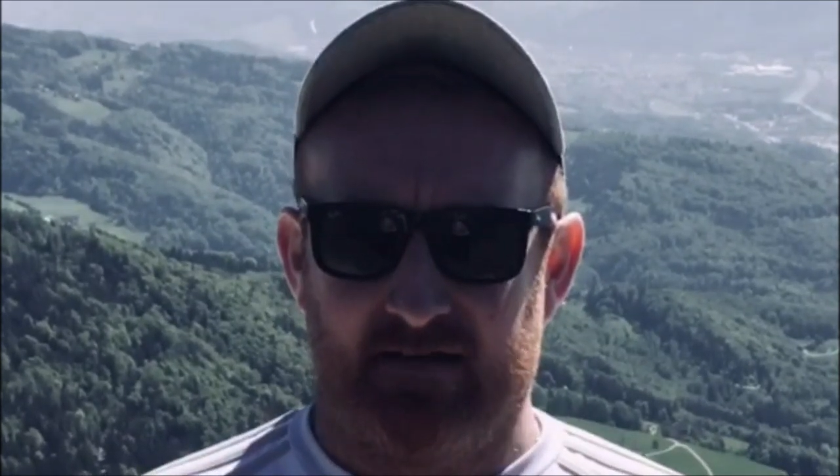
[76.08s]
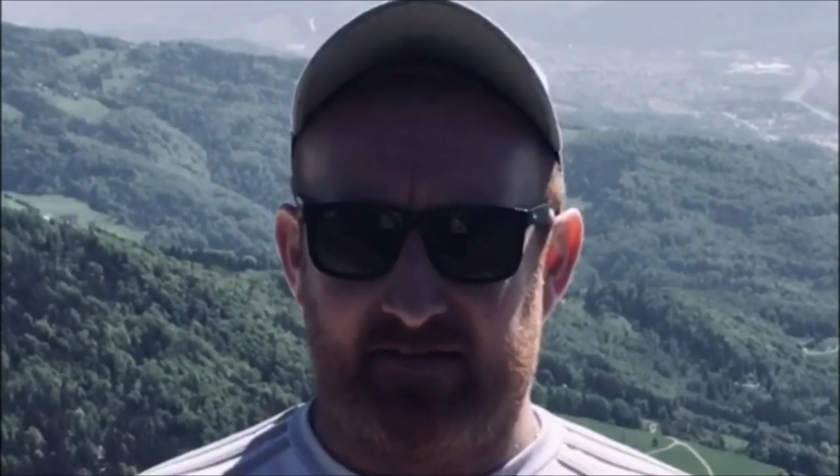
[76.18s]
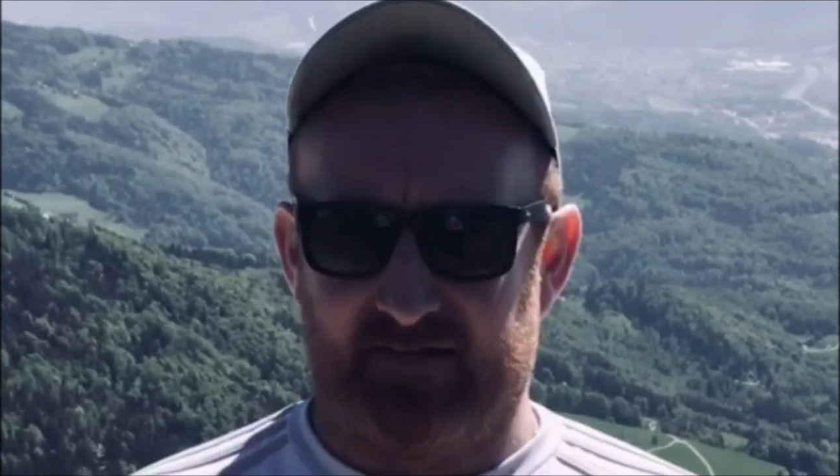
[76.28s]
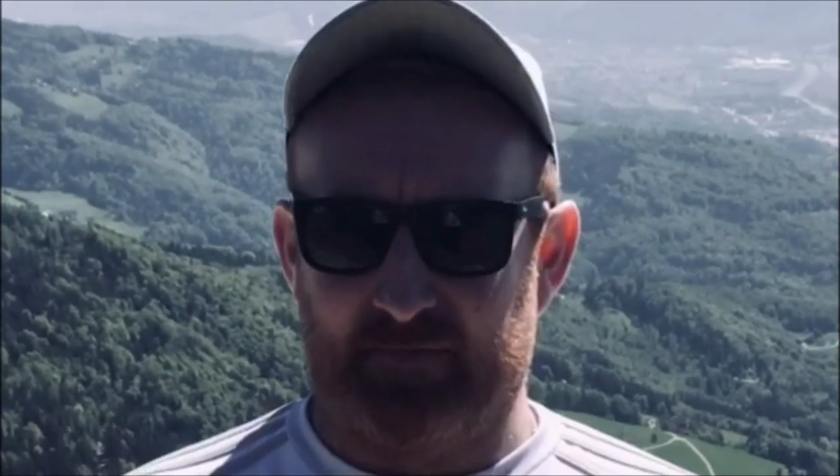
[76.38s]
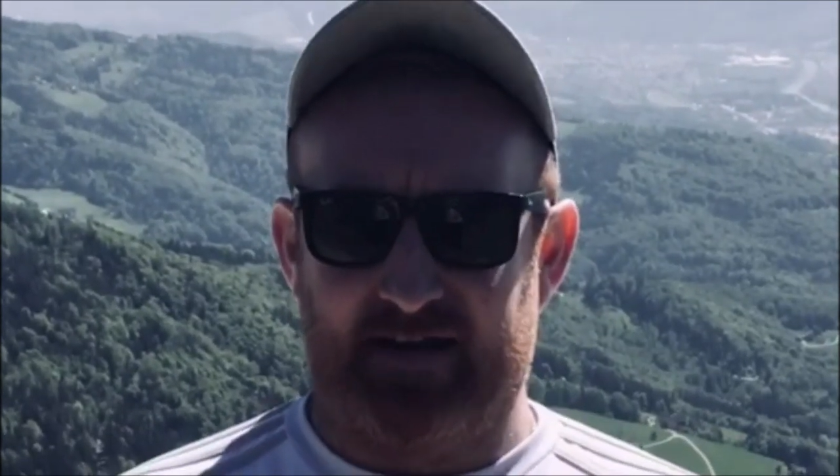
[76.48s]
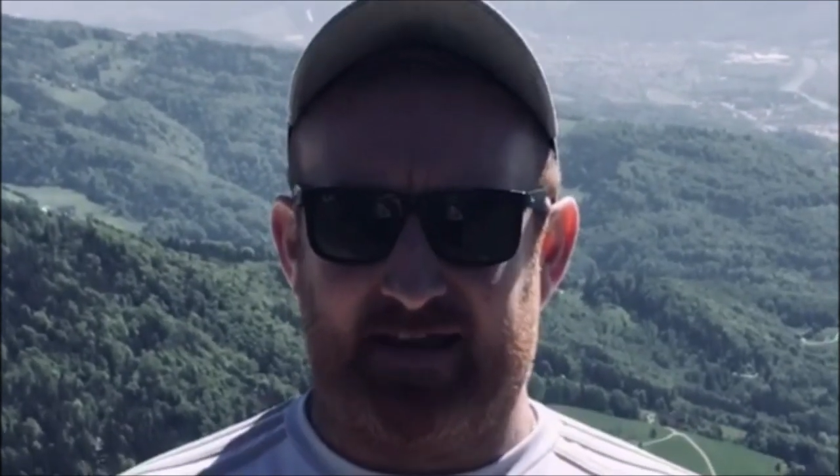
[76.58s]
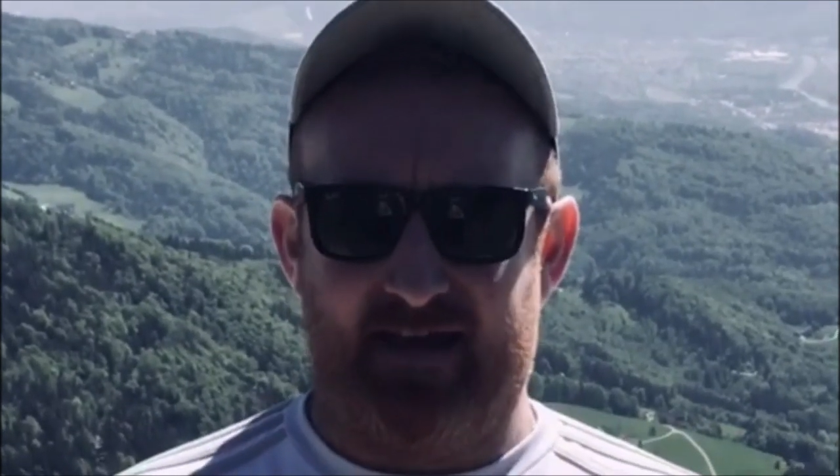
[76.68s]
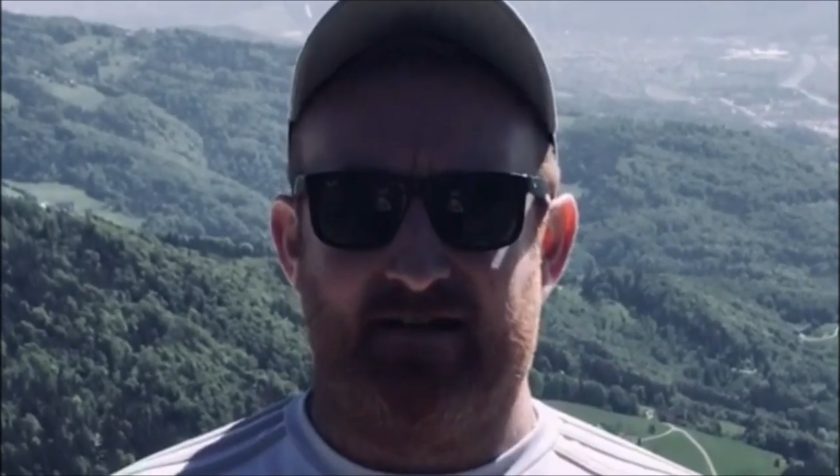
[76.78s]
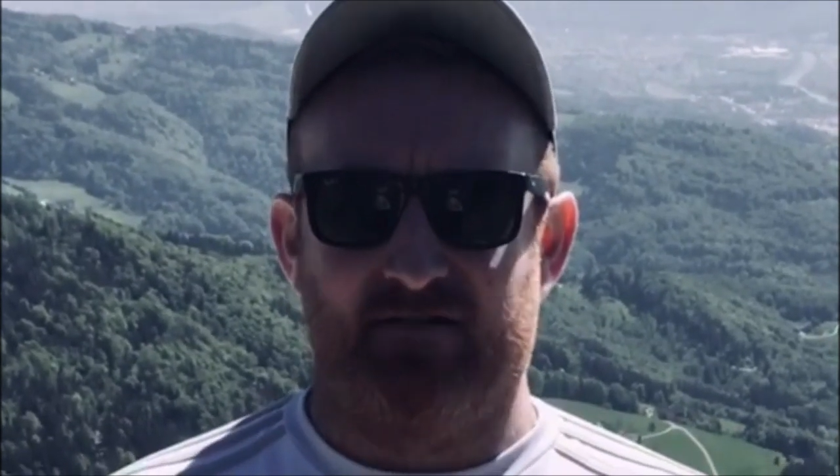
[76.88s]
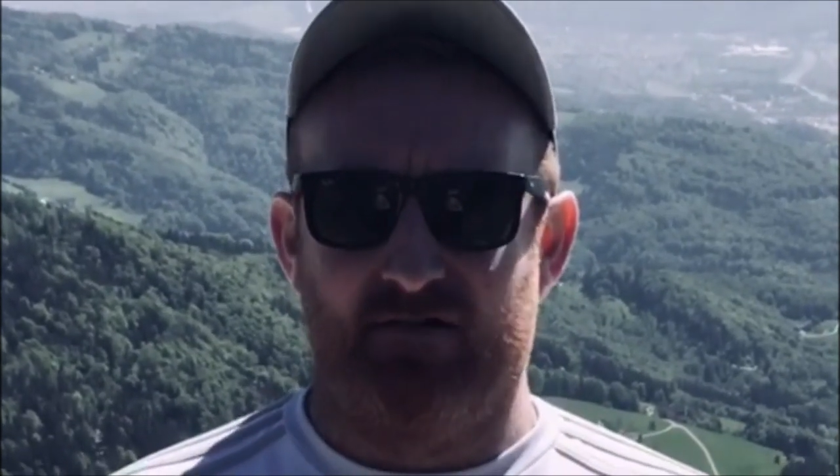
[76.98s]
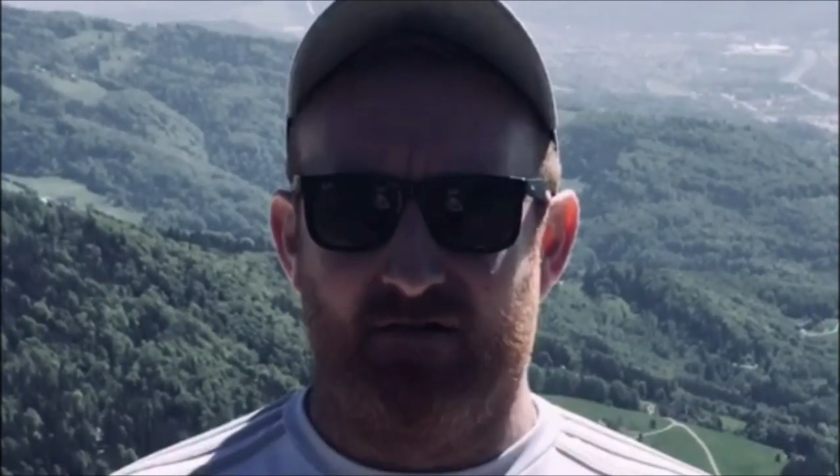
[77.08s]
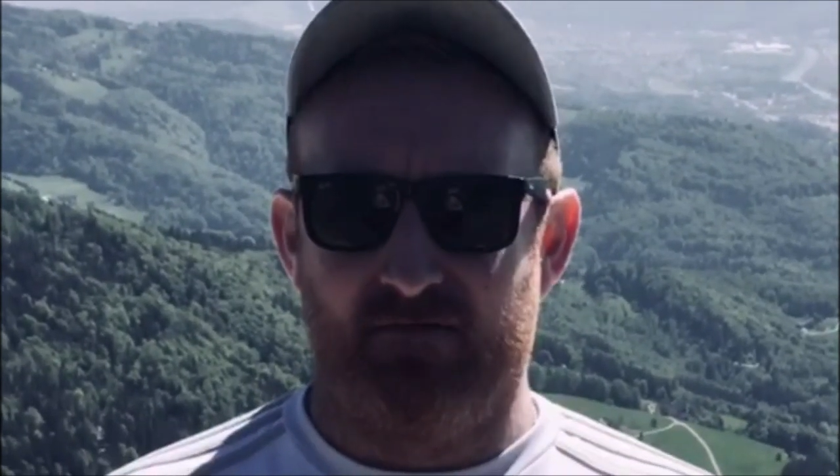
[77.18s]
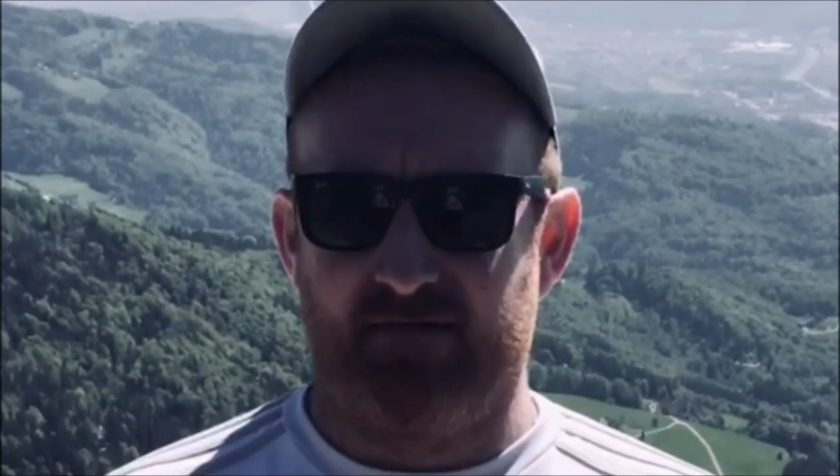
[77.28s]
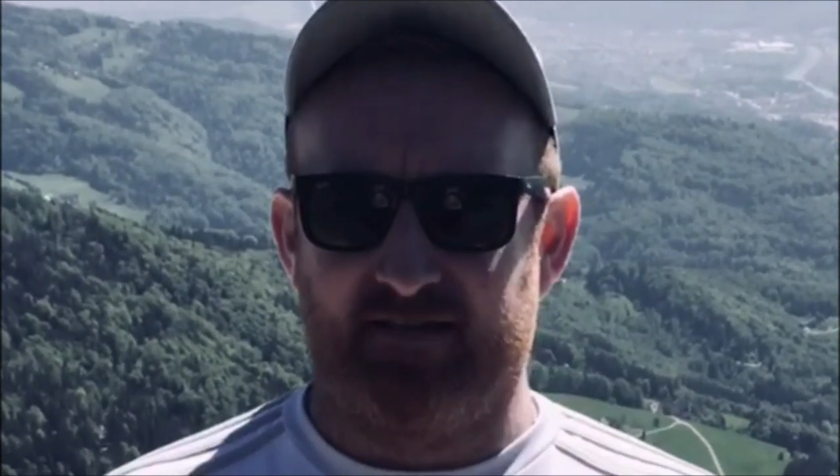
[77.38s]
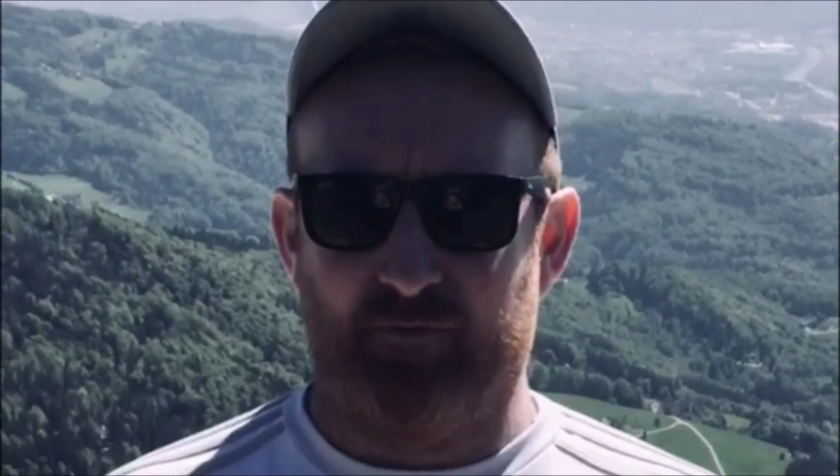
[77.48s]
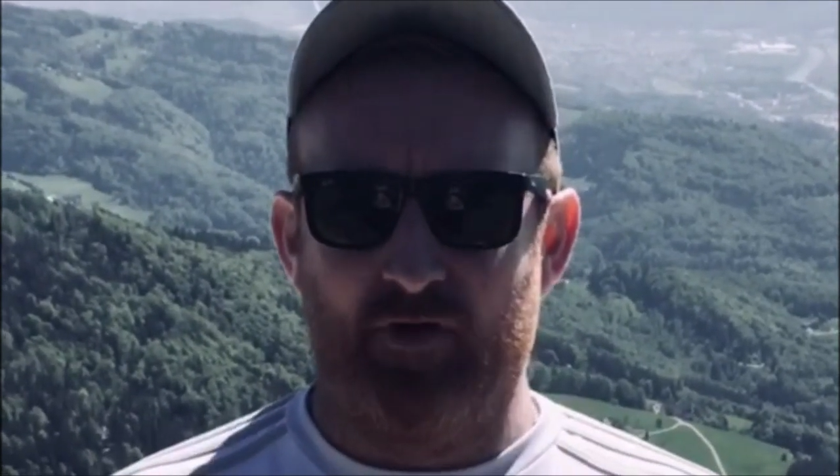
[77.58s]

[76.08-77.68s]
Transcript: He says, but I can't go because I